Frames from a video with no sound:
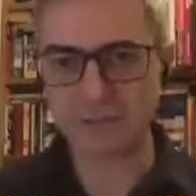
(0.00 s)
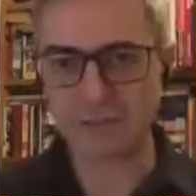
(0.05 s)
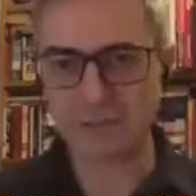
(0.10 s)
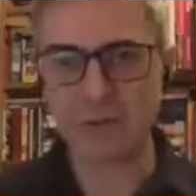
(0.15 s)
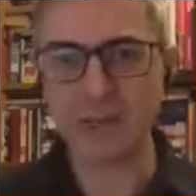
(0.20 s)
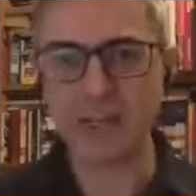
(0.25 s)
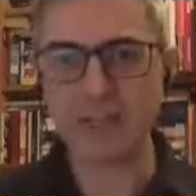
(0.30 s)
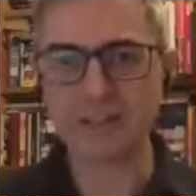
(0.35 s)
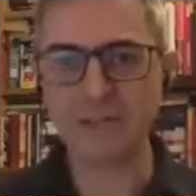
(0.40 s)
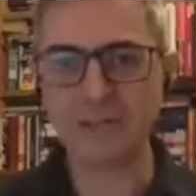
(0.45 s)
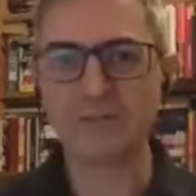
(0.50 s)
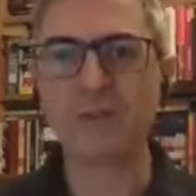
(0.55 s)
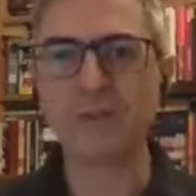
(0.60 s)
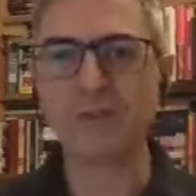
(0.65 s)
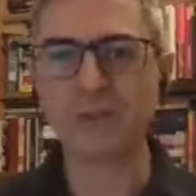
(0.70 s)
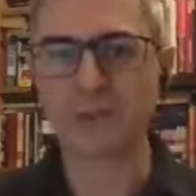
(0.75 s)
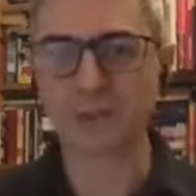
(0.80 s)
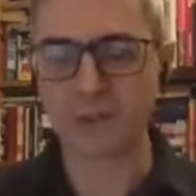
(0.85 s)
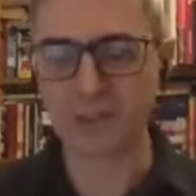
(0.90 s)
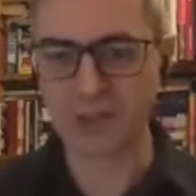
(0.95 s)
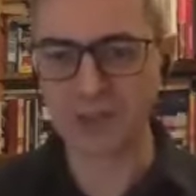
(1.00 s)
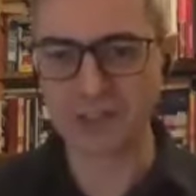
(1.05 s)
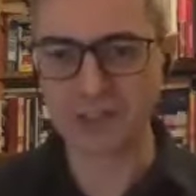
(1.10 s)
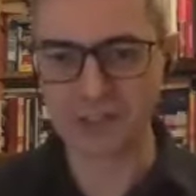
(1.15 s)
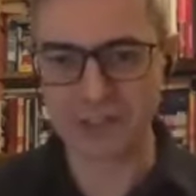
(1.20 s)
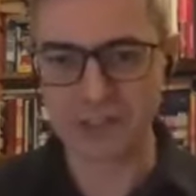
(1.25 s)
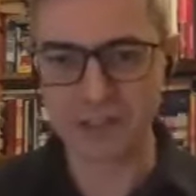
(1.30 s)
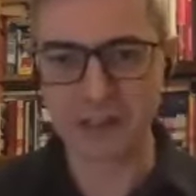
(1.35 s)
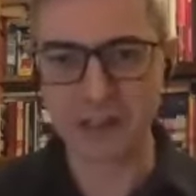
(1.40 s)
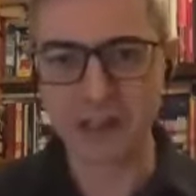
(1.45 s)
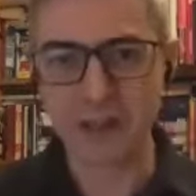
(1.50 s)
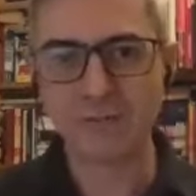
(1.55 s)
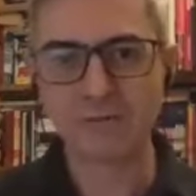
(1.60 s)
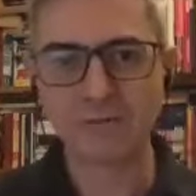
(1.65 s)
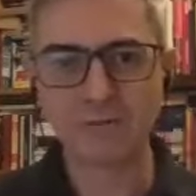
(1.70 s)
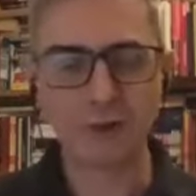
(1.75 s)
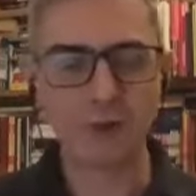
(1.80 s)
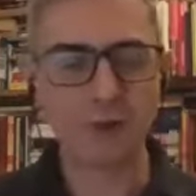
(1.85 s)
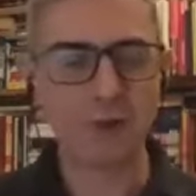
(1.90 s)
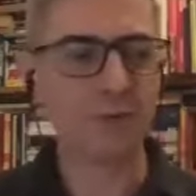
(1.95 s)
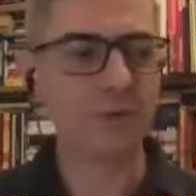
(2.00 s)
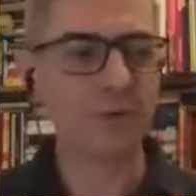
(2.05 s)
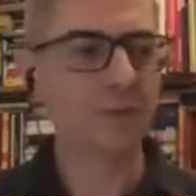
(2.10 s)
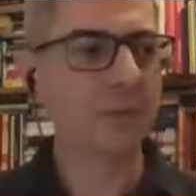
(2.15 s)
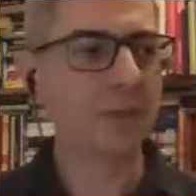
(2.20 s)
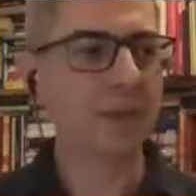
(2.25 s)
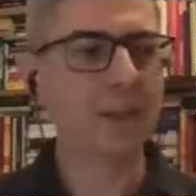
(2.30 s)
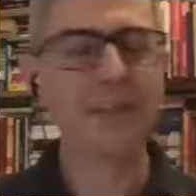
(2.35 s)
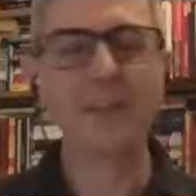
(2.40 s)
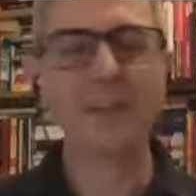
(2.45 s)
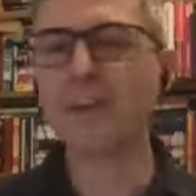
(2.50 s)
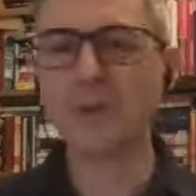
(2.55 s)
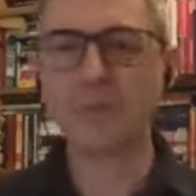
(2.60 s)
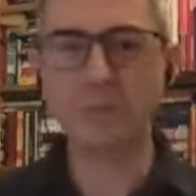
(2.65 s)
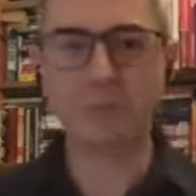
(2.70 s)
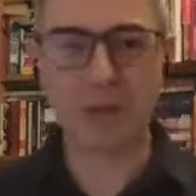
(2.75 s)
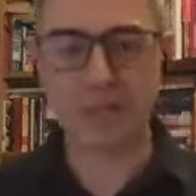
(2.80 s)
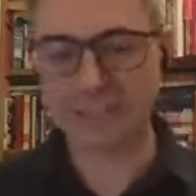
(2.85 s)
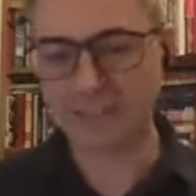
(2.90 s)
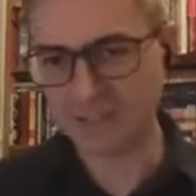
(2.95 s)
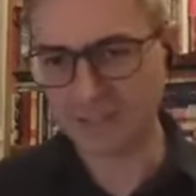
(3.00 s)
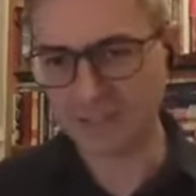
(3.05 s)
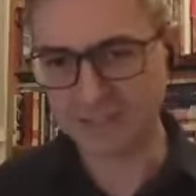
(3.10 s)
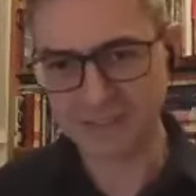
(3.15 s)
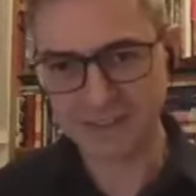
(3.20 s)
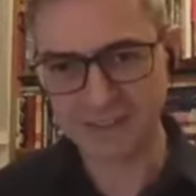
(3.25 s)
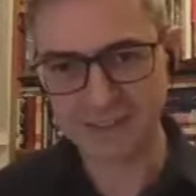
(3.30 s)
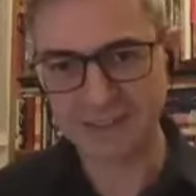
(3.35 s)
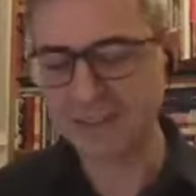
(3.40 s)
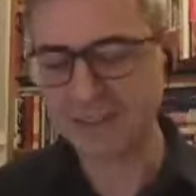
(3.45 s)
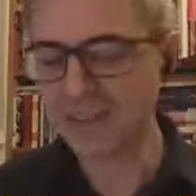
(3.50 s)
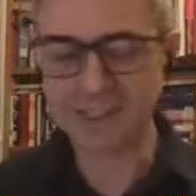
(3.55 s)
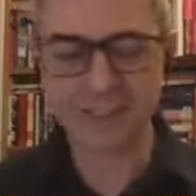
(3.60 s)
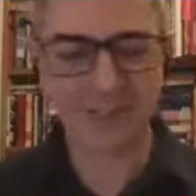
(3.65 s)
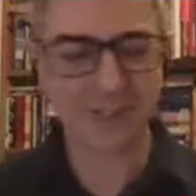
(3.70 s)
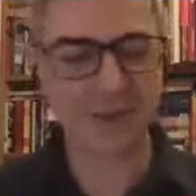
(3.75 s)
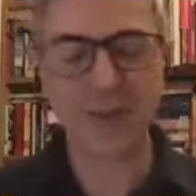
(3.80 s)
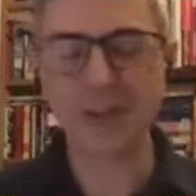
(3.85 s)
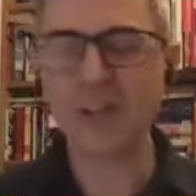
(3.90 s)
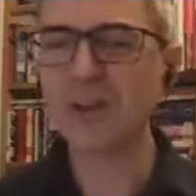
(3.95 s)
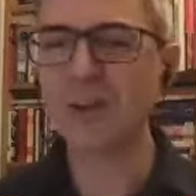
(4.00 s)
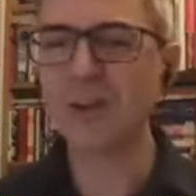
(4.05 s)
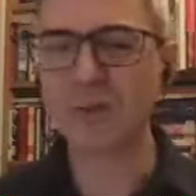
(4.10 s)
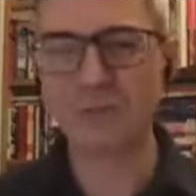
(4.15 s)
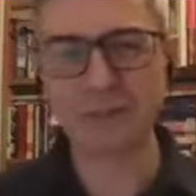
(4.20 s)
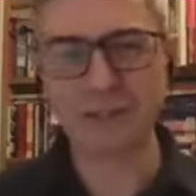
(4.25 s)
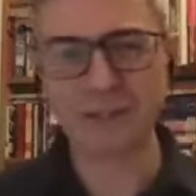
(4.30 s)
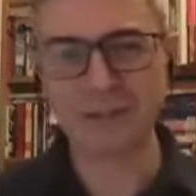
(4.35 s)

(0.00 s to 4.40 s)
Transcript: playing the futurist role, literally nobody